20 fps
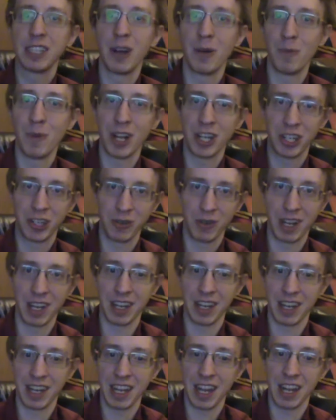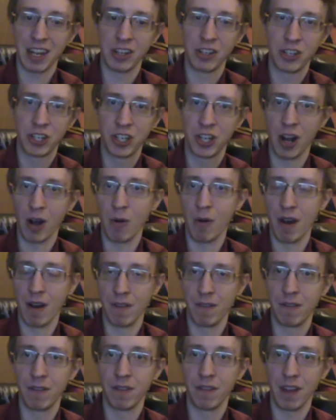so much you can, again, show
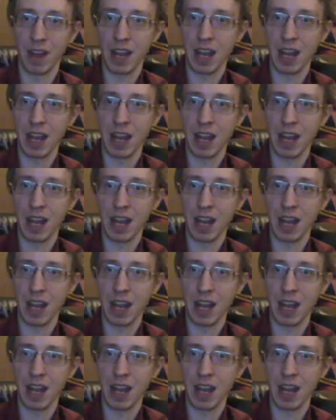of